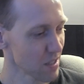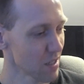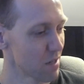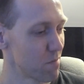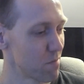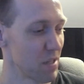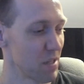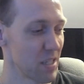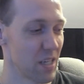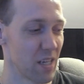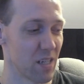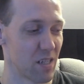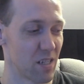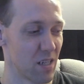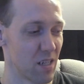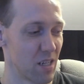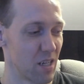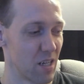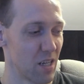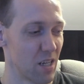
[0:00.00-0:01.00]
But yeah,
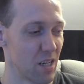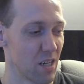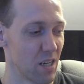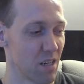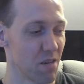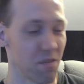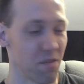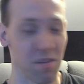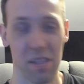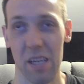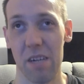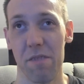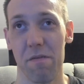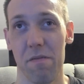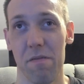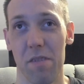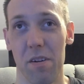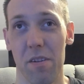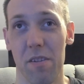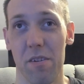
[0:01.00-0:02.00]
without
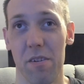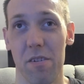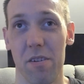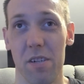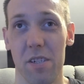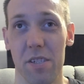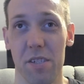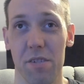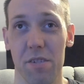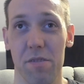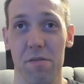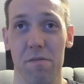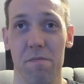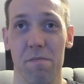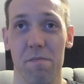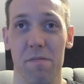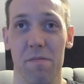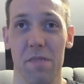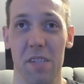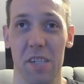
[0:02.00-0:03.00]
further ado,
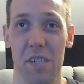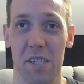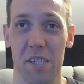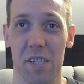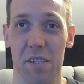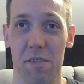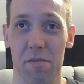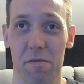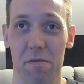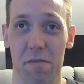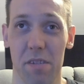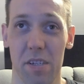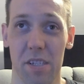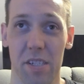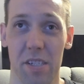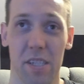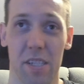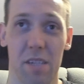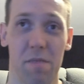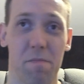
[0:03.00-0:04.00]
let's do this.